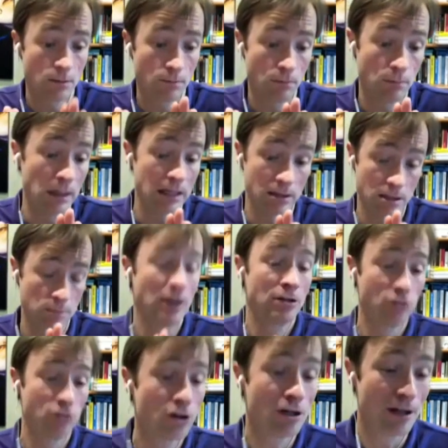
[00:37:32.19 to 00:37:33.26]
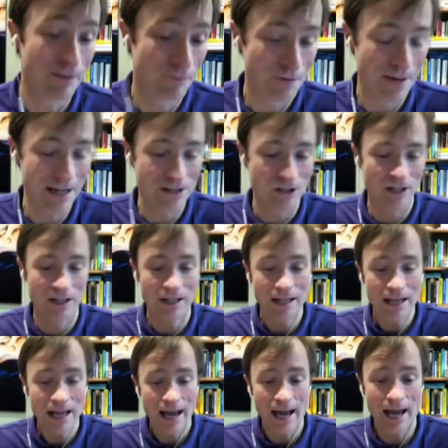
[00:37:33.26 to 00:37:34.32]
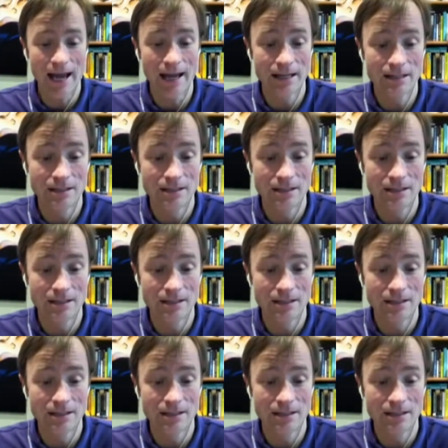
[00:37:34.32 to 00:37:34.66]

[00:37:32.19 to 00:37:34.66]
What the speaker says: but spread good information and,